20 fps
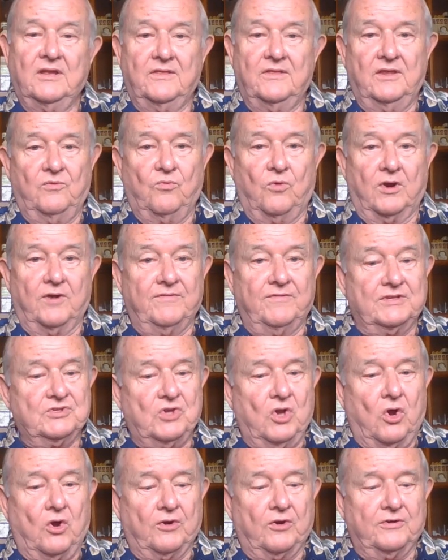Then one of his
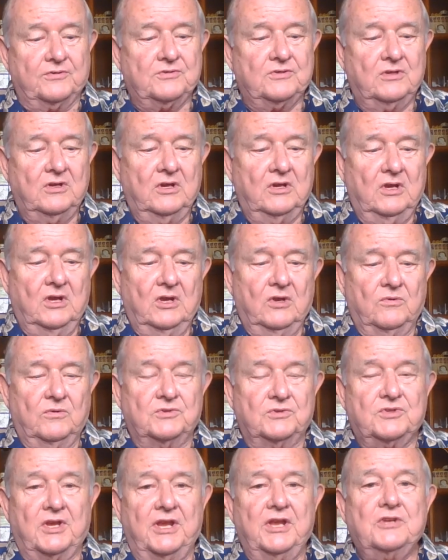daughters
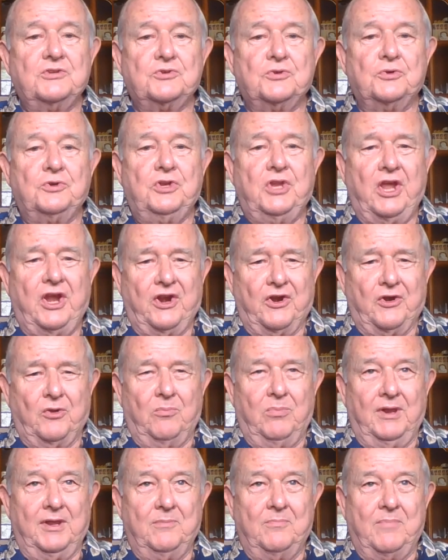was injured
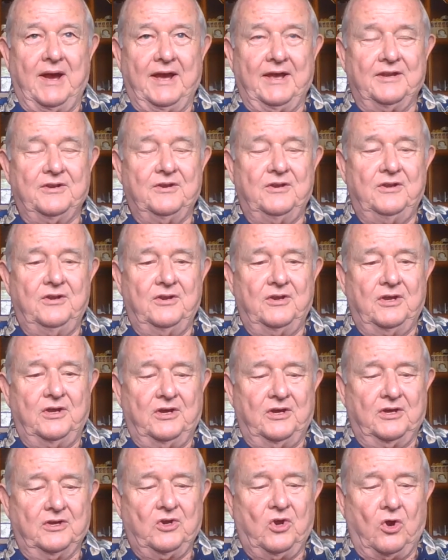terribly by
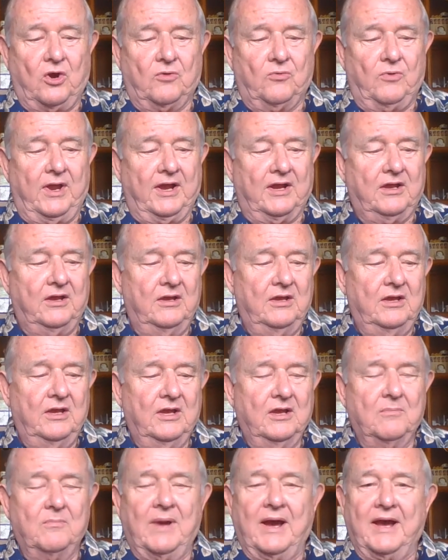a car wreck
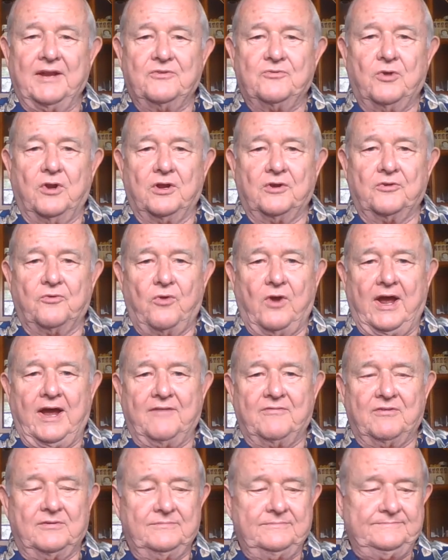by a drunk
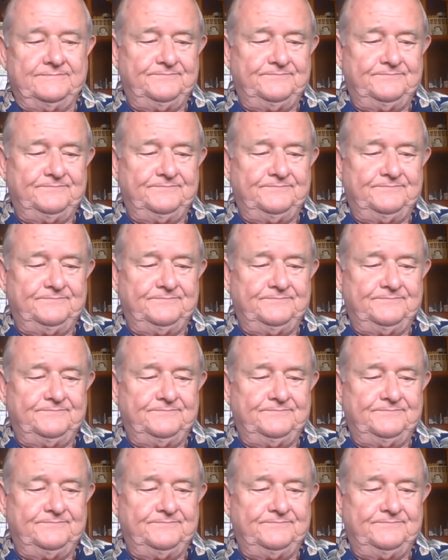driver.